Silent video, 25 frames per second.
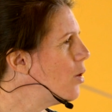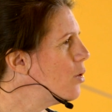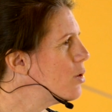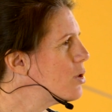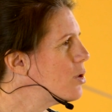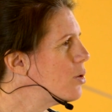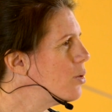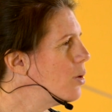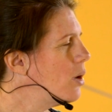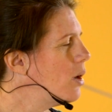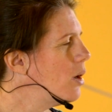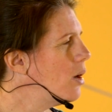got
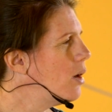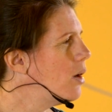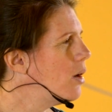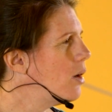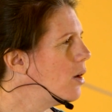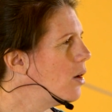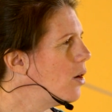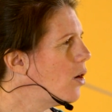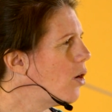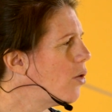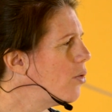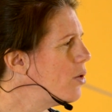to an
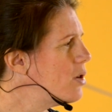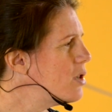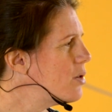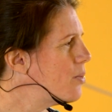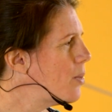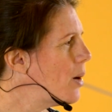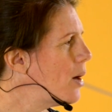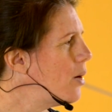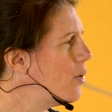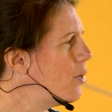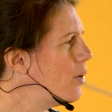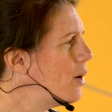
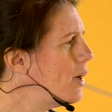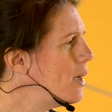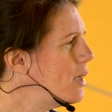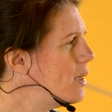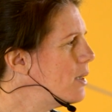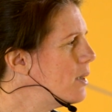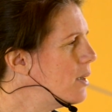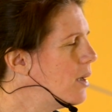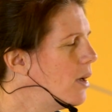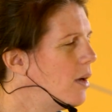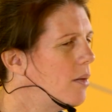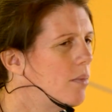orange belt
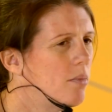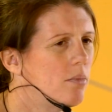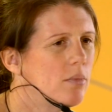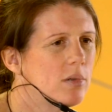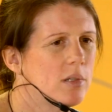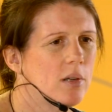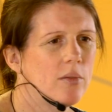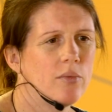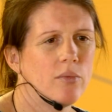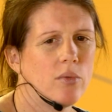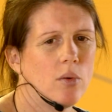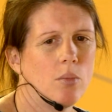in
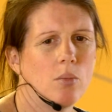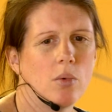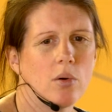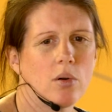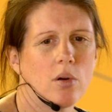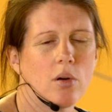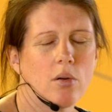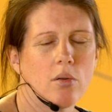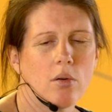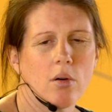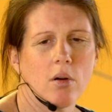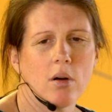some form
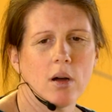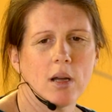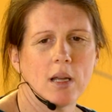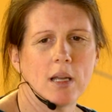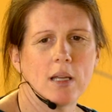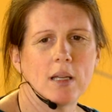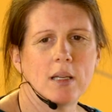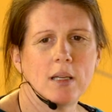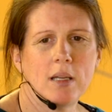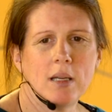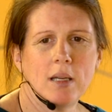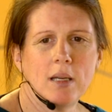of
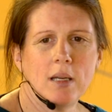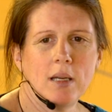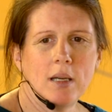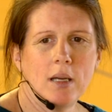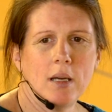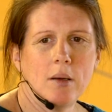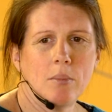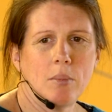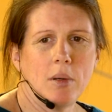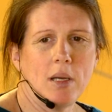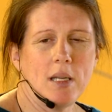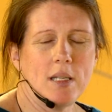karate.
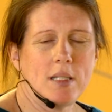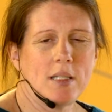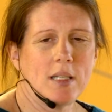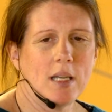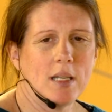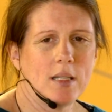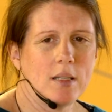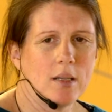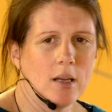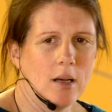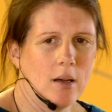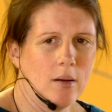But he
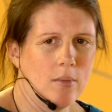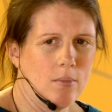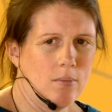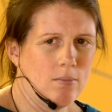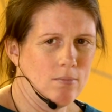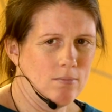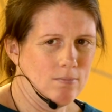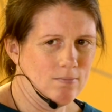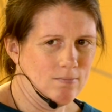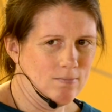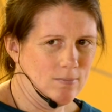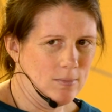said
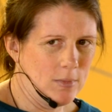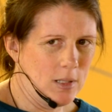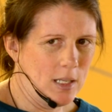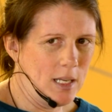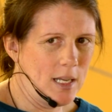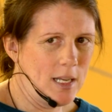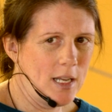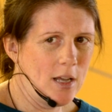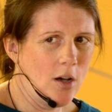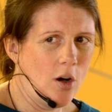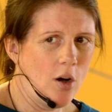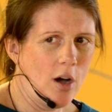
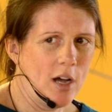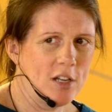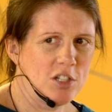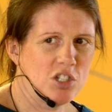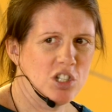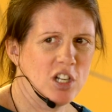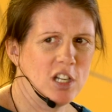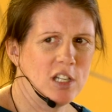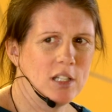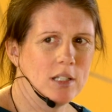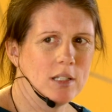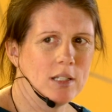he
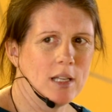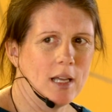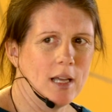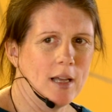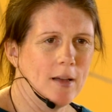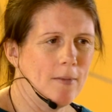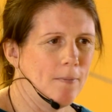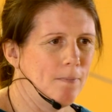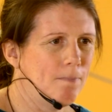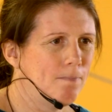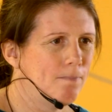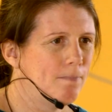high-chinged
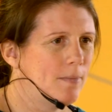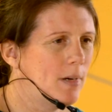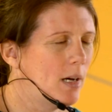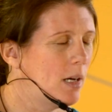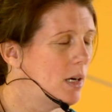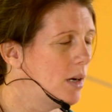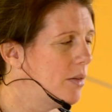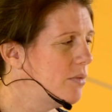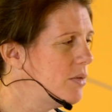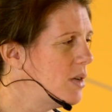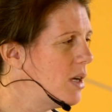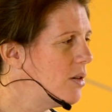it.
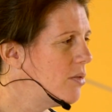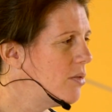And I've